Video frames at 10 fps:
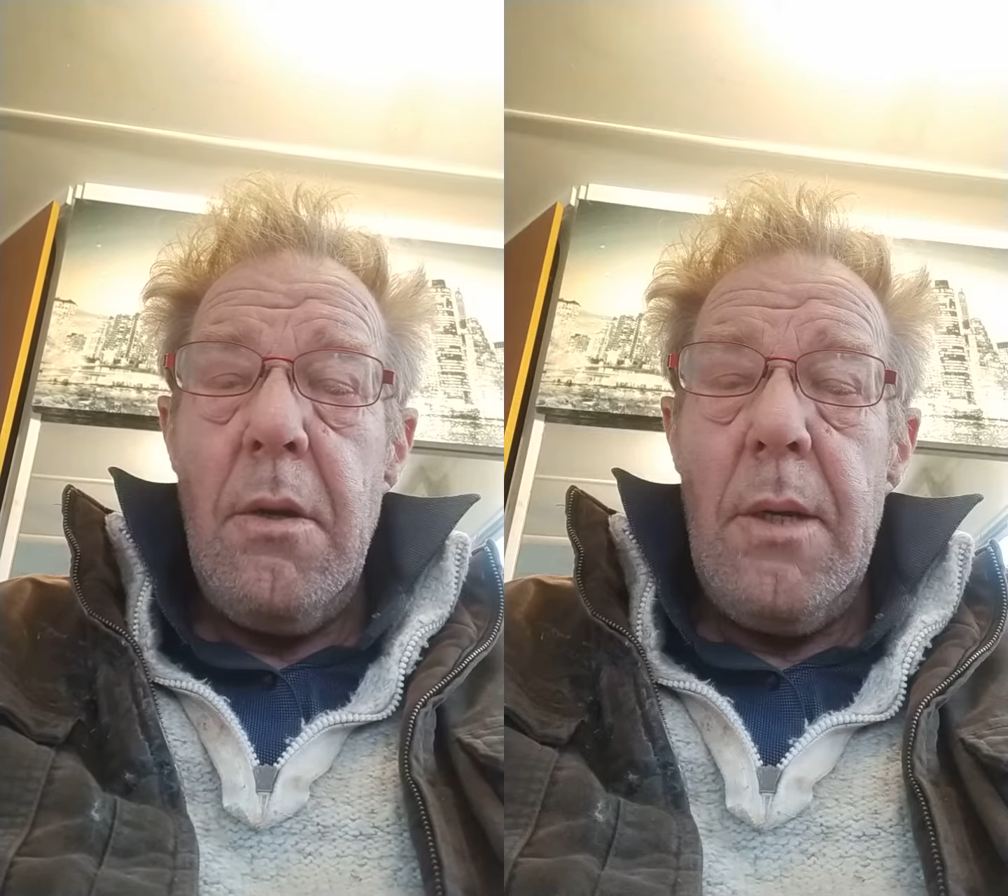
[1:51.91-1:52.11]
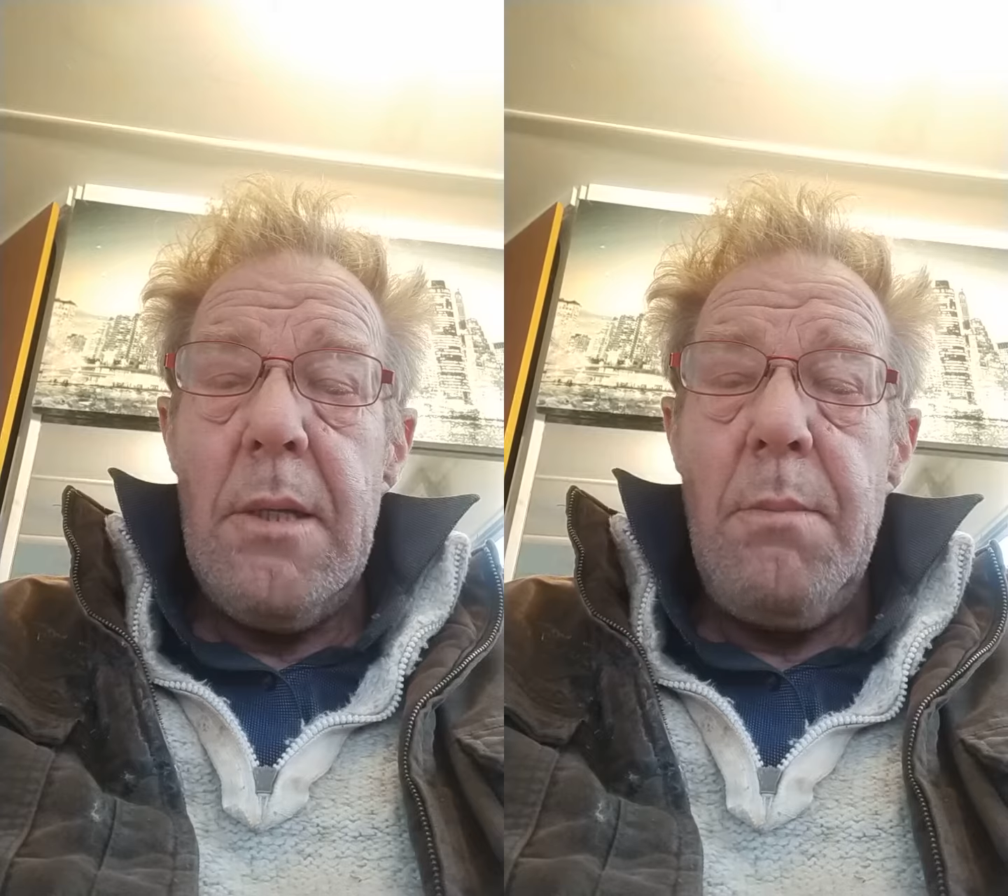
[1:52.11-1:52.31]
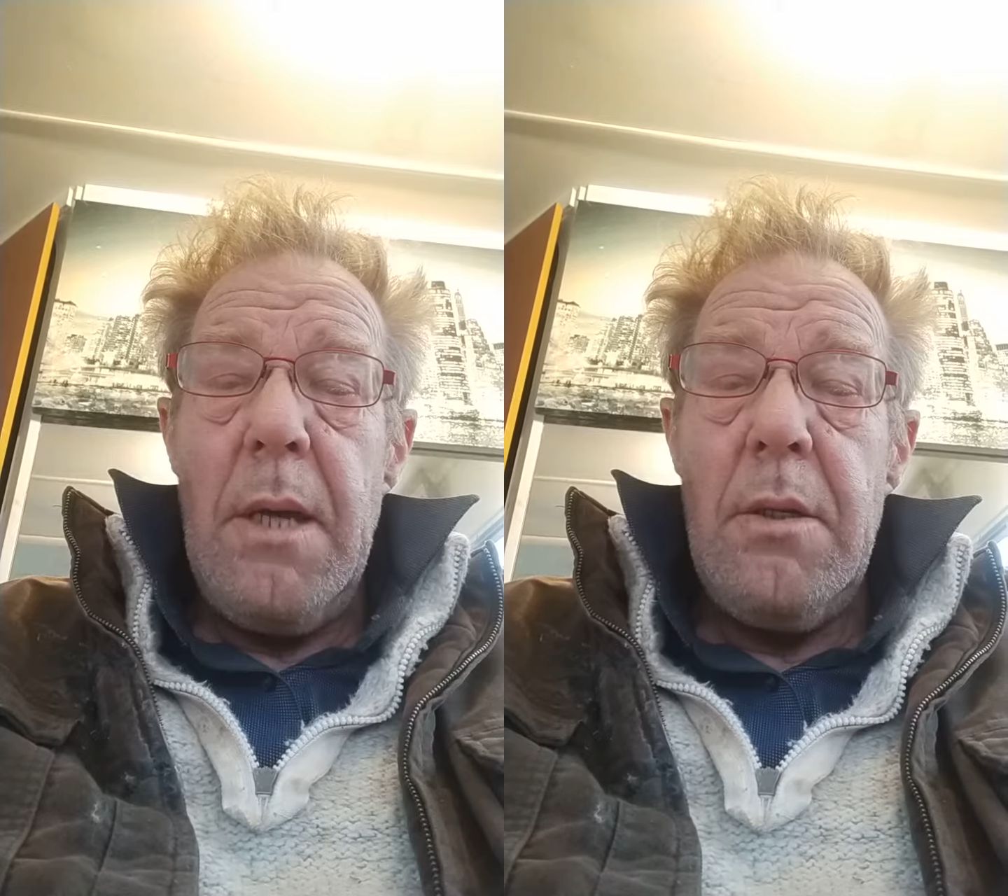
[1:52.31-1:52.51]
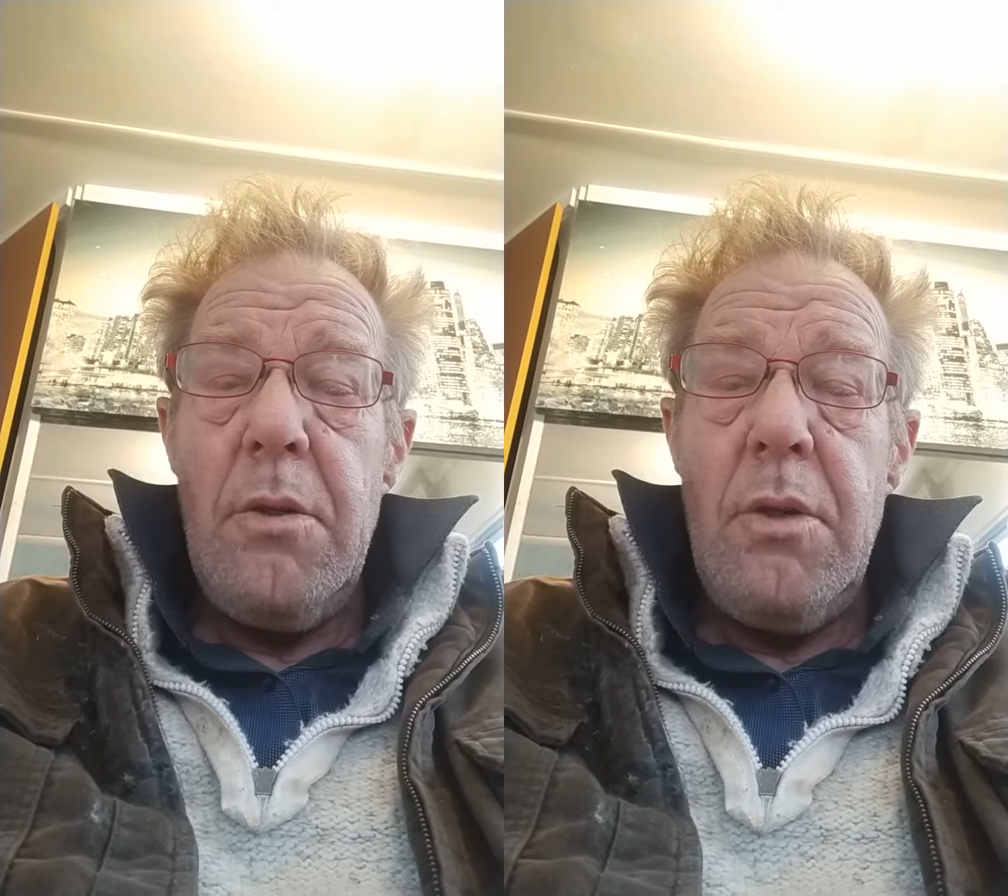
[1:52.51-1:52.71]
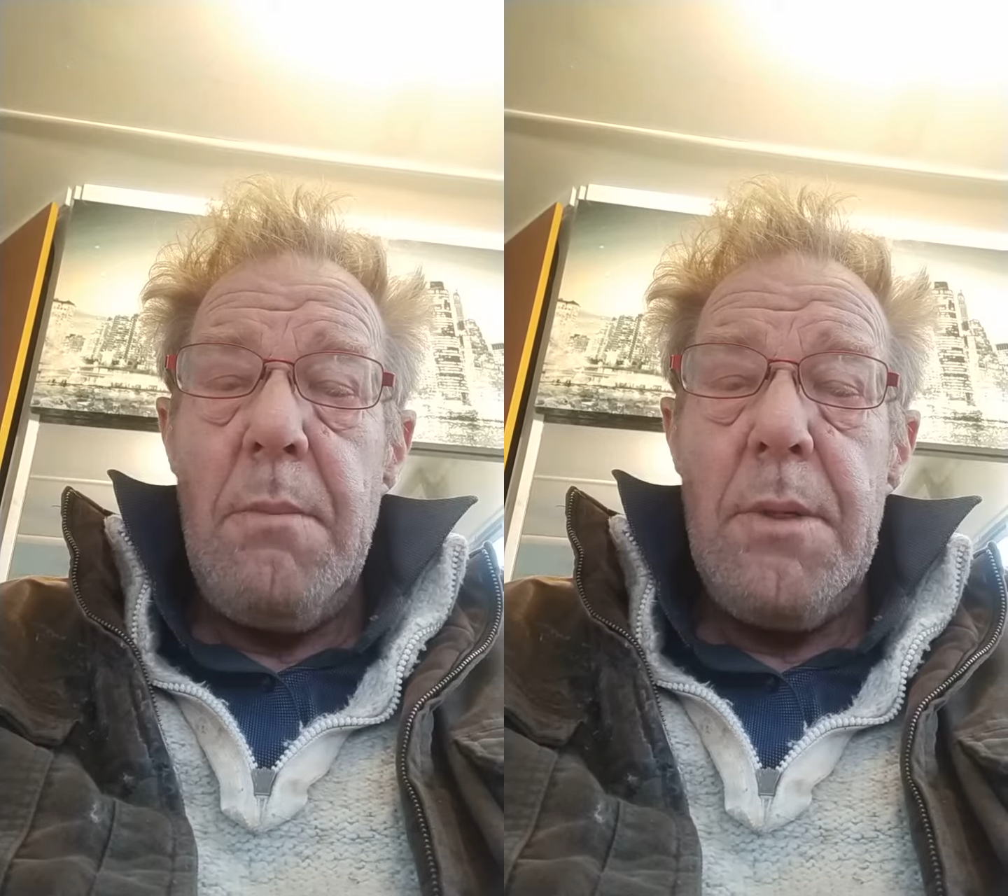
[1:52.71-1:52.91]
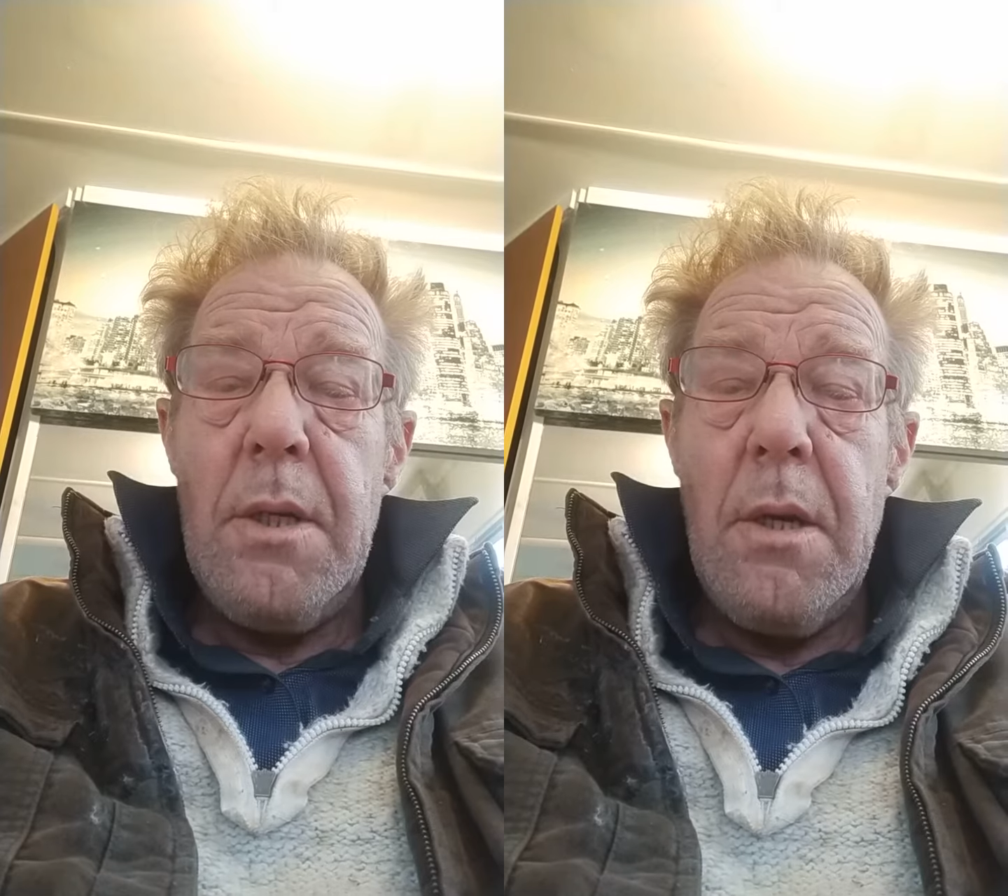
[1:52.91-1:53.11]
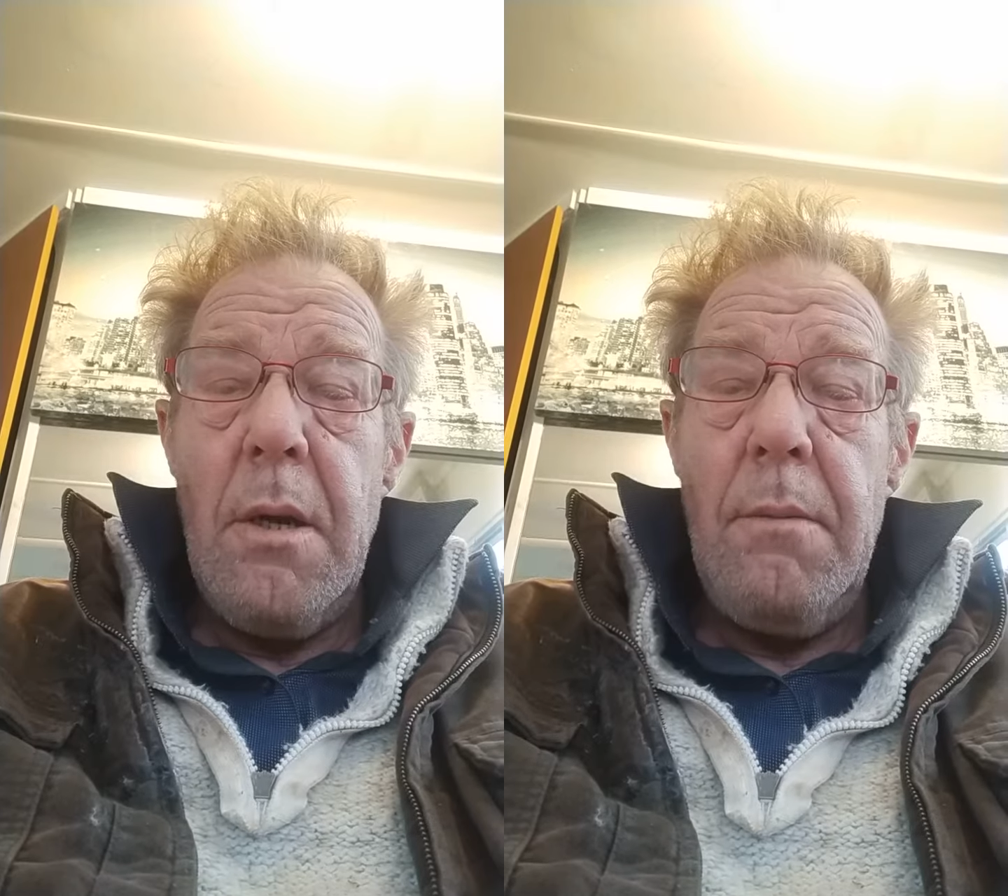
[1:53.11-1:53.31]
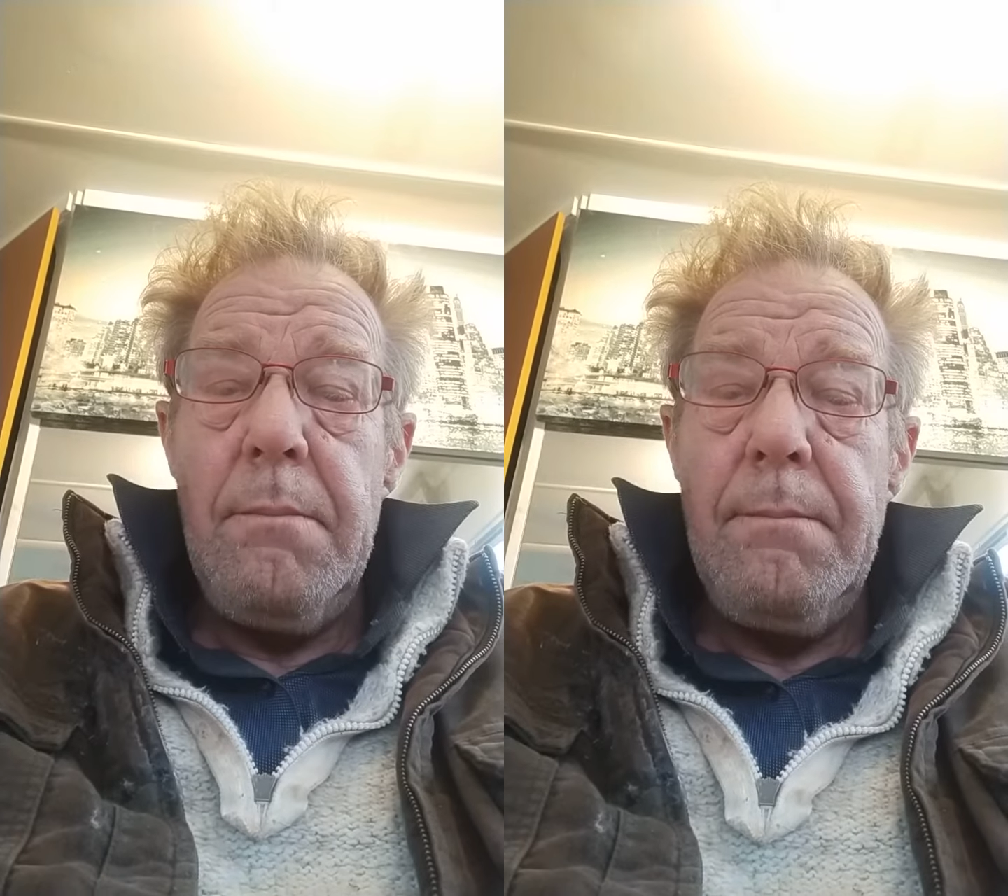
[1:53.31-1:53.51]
expect your trips to go.